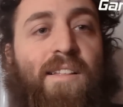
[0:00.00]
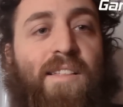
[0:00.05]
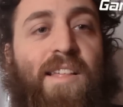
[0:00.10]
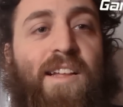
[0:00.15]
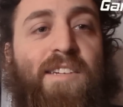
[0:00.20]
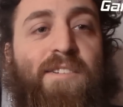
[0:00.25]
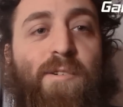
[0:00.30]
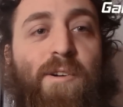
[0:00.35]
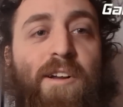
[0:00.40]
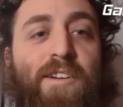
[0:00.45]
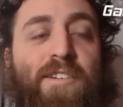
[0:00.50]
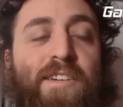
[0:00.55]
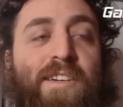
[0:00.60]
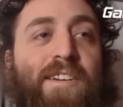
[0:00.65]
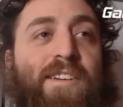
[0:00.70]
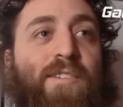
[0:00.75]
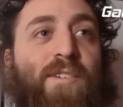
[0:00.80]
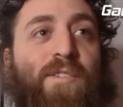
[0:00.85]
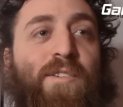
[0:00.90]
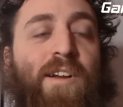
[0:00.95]
Thanks for
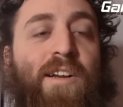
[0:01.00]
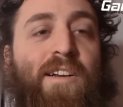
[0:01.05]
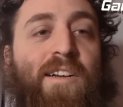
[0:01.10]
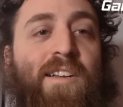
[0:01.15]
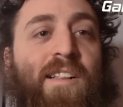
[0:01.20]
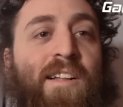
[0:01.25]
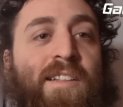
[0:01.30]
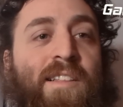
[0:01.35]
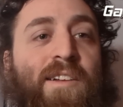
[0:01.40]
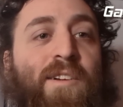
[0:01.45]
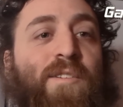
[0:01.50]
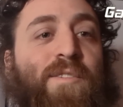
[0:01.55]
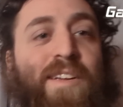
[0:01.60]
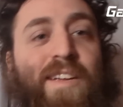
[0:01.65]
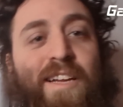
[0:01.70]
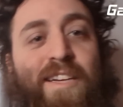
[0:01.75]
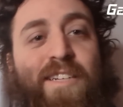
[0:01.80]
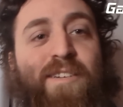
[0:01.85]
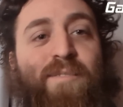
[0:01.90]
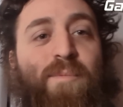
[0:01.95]
watching. Don't forget to click the
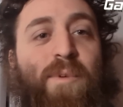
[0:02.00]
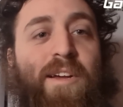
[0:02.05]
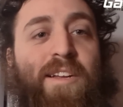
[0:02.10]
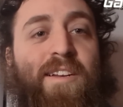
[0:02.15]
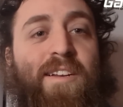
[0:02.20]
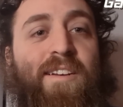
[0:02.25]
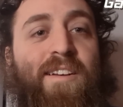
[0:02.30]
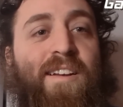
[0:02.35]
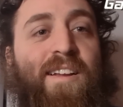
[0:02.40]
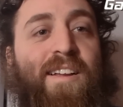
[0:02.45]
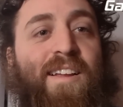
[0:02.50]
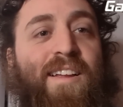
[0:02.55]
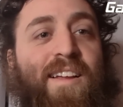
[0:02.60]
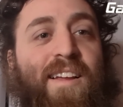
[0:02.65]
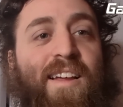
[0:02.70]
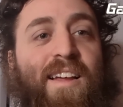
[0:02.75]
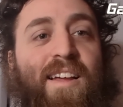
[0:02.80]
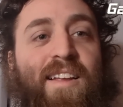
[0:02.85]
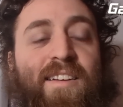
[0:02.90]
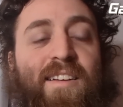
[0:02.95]
notification button
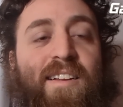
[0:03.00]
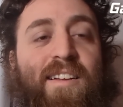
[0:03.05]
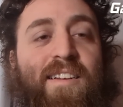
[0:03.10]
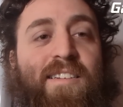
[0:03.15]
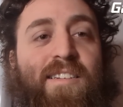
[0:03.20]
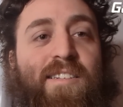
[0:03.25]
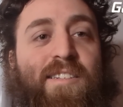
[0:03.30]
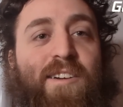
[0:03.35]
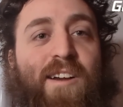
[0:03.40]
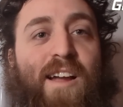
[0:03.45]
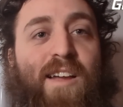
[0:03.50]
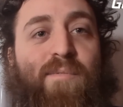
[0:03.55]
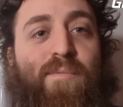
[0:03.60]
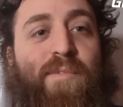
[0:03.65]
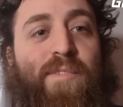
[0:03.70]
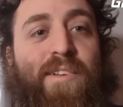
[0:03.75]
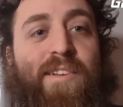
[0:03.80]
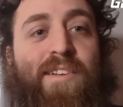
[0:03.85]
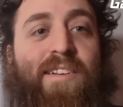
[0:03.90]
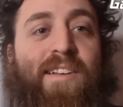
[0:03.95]
and
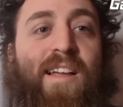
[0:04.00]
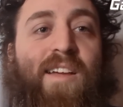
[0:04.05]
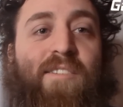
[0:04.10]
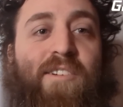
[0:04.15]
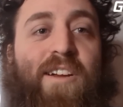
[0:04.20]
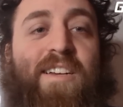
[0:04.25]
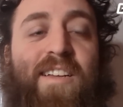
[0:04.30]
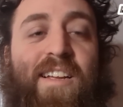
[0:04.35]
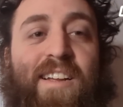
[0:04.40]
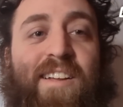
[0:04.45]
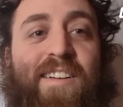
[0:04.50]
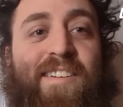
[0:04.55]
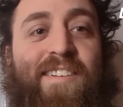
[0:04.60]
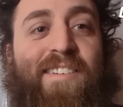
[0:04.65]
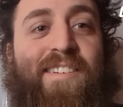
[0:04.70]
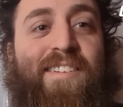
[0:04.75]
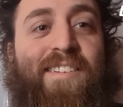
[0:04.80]
subscribe. Have a great day.